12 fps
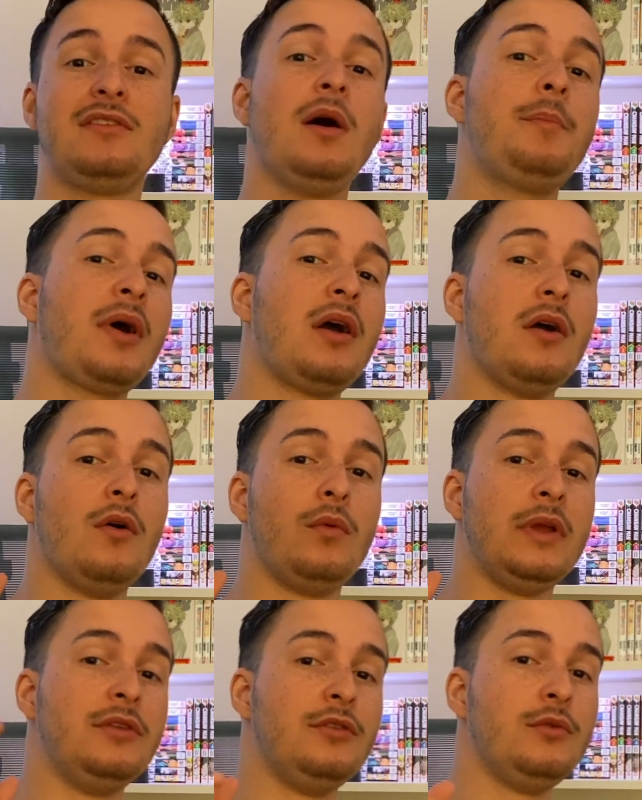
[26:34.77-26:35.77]
up,
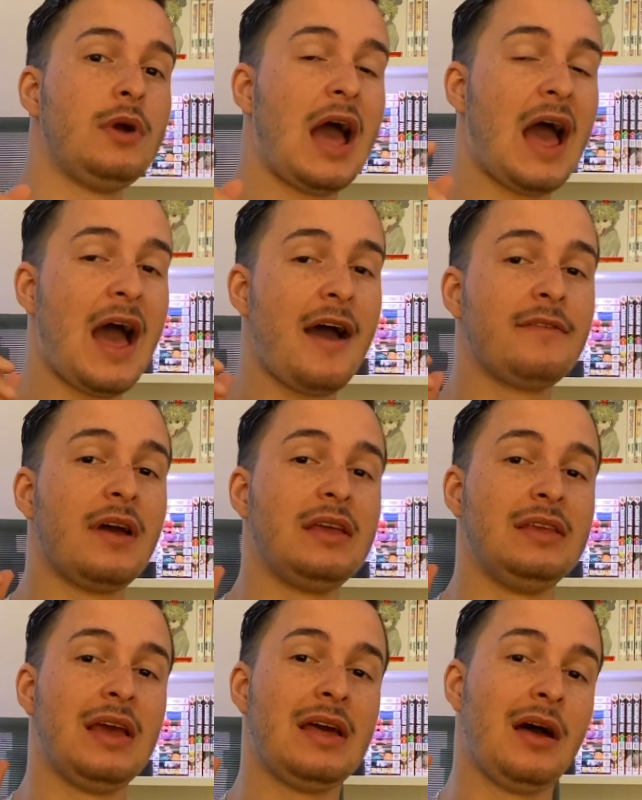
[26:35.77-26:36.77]
we do have
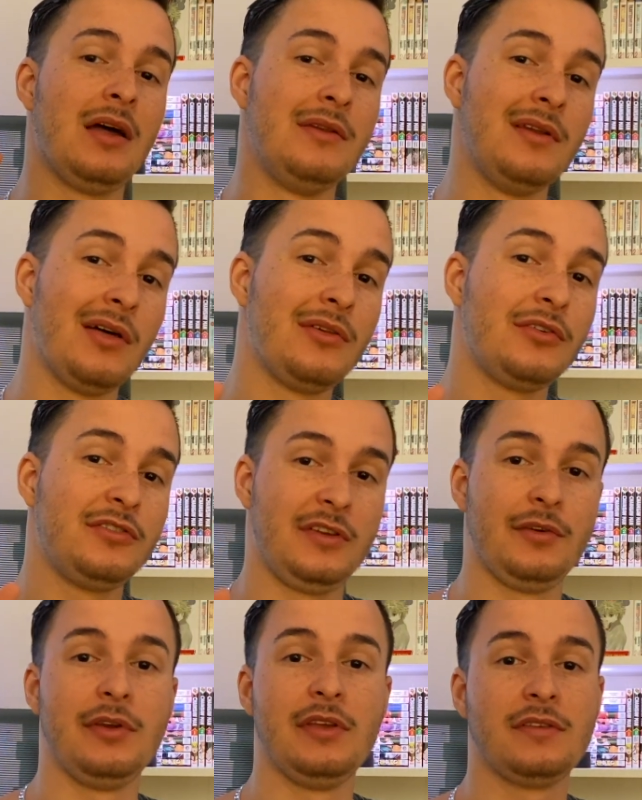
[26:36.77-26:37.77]
yet another
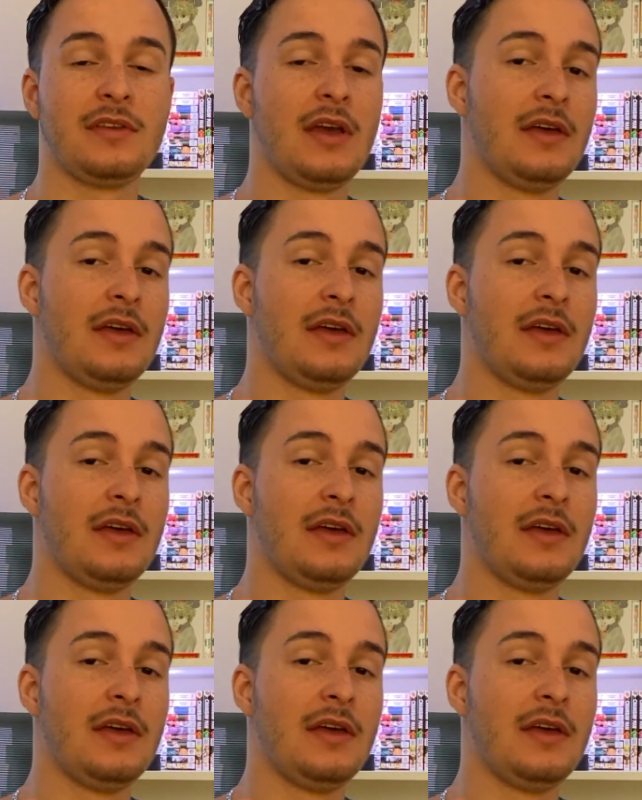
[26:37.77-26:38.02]
series